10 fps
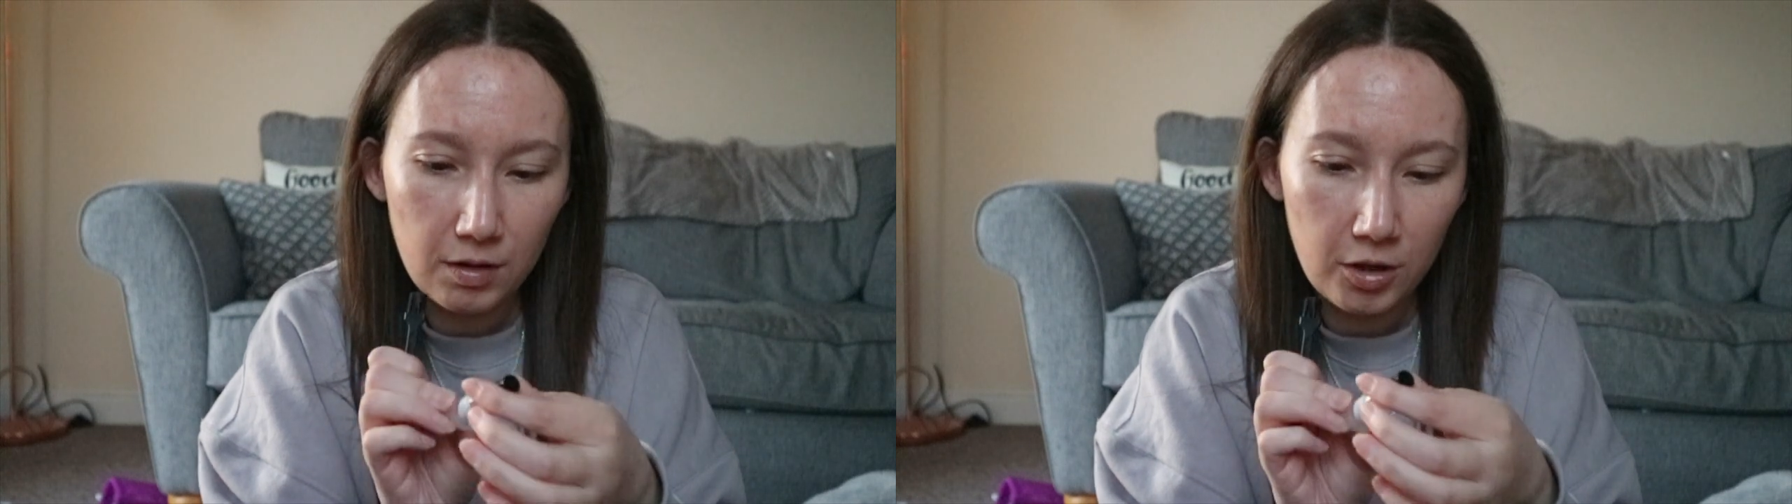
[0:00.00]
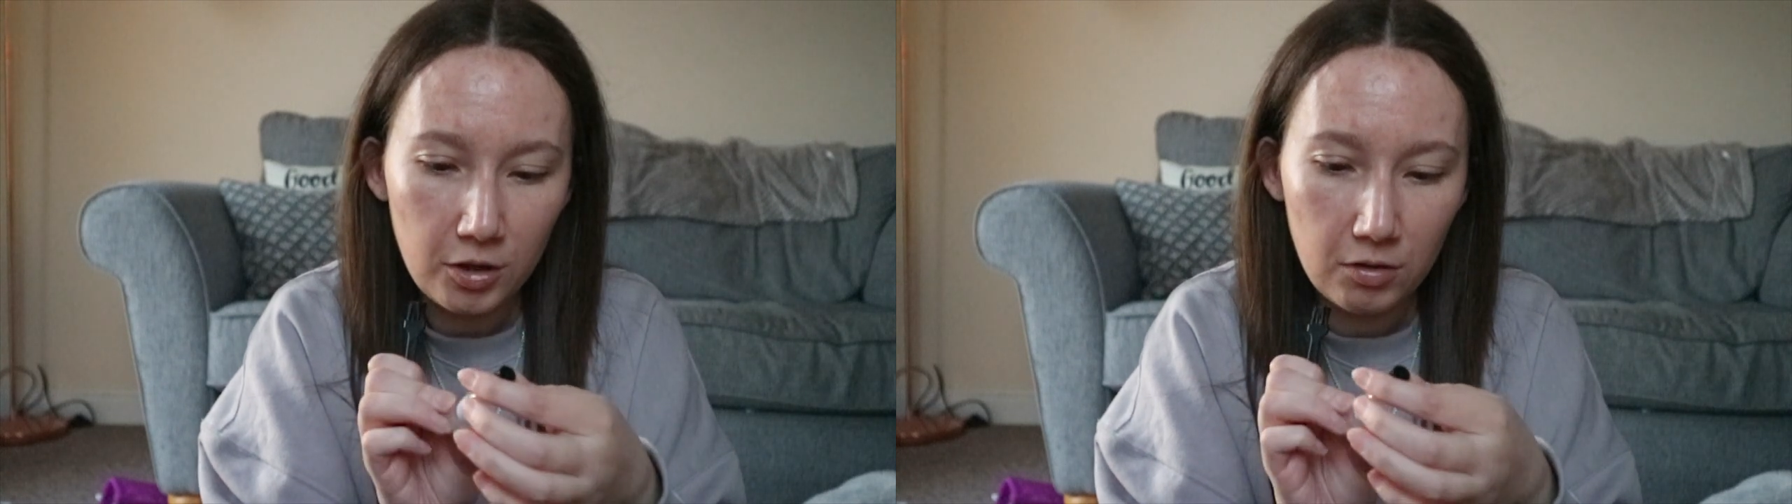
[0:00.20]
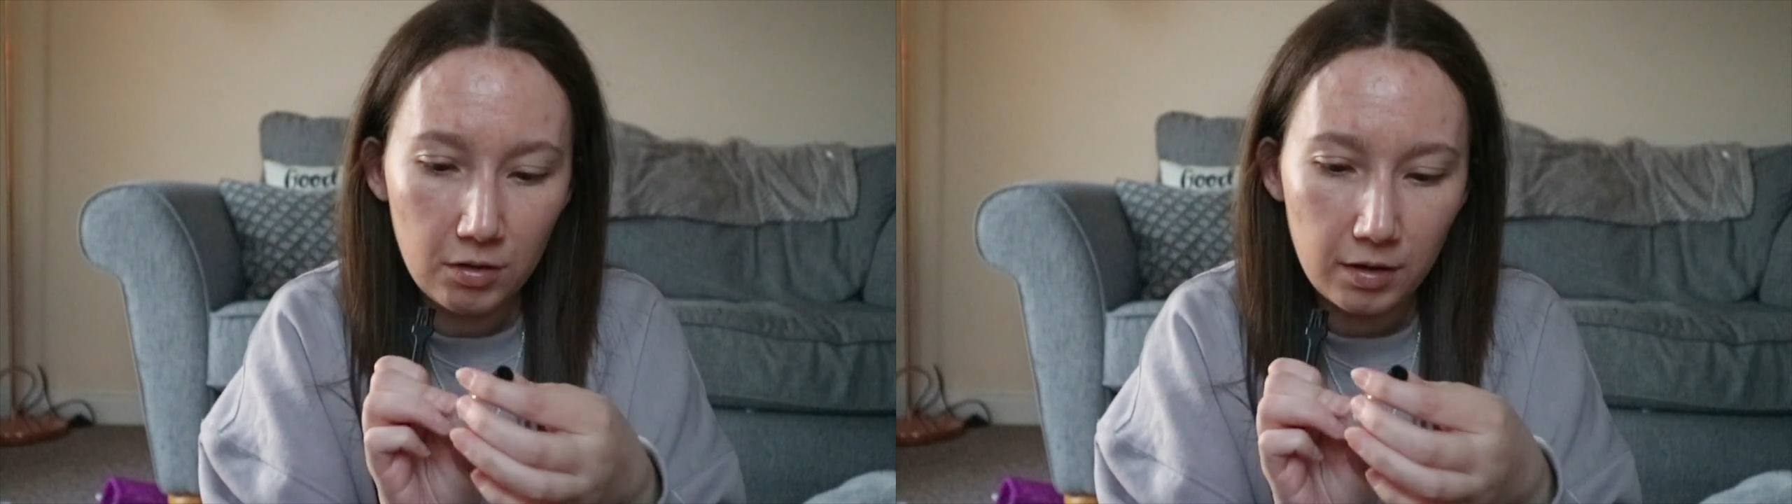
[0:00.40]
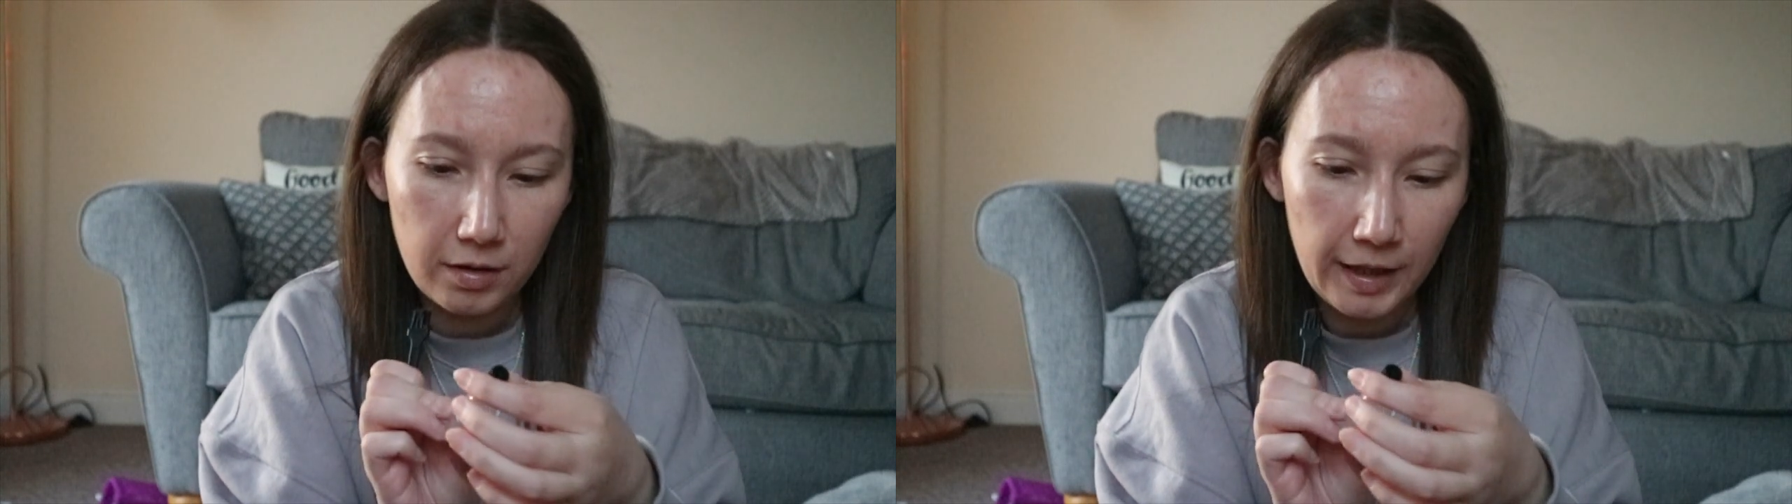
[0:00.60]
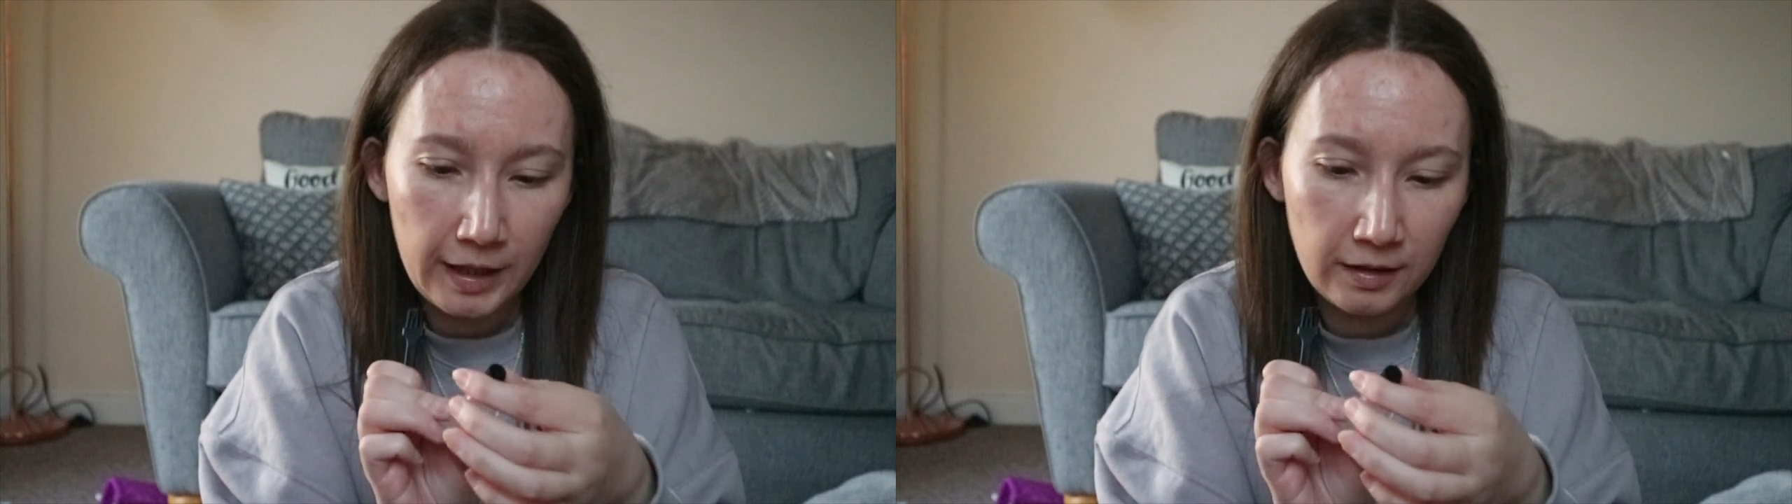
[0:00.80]
oil
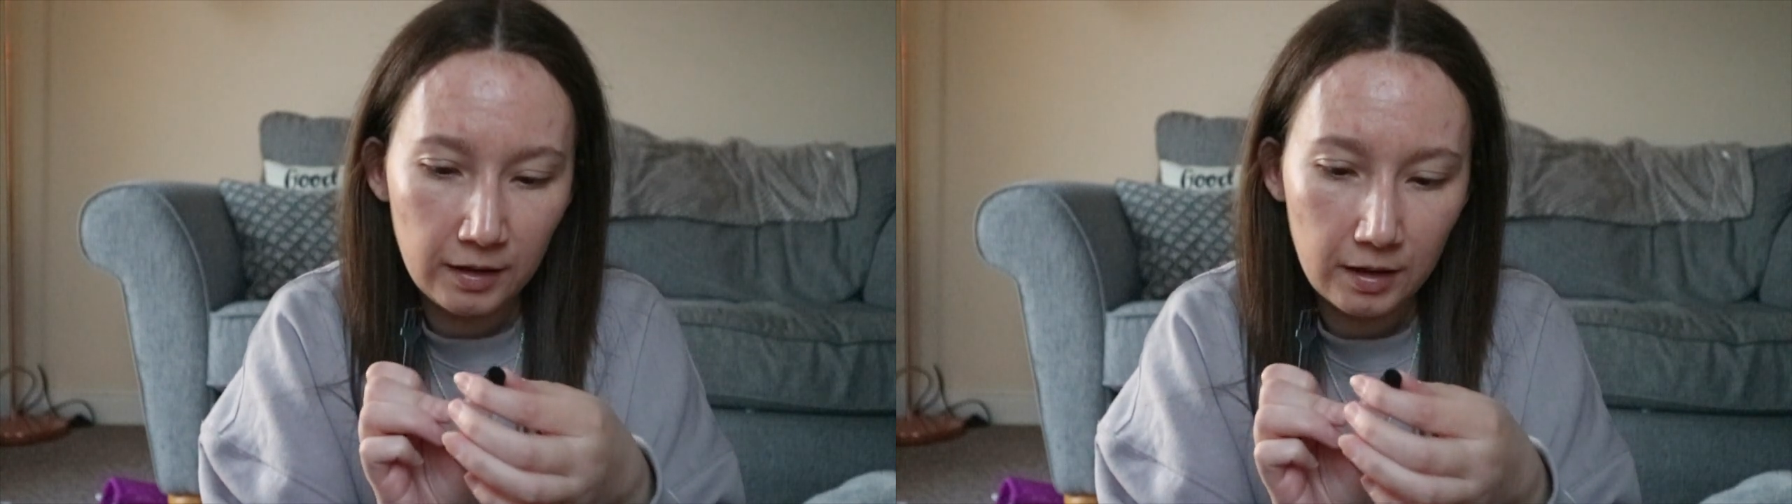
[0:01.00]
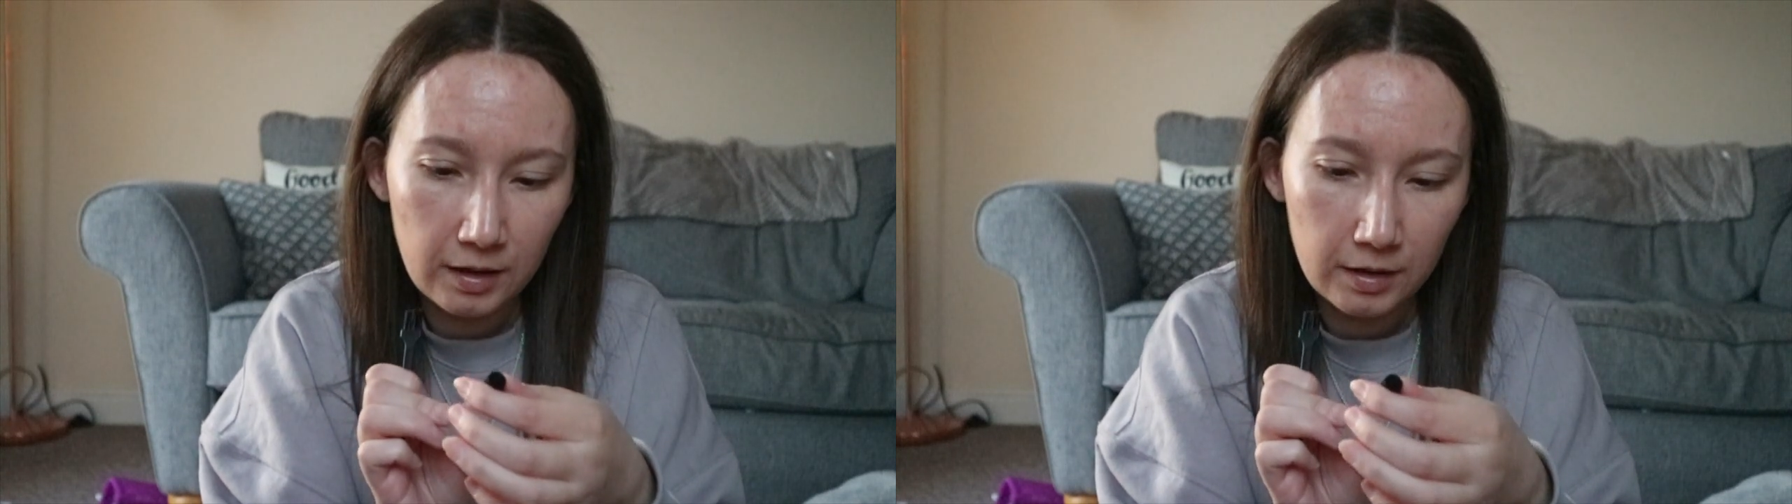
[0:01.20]
thing.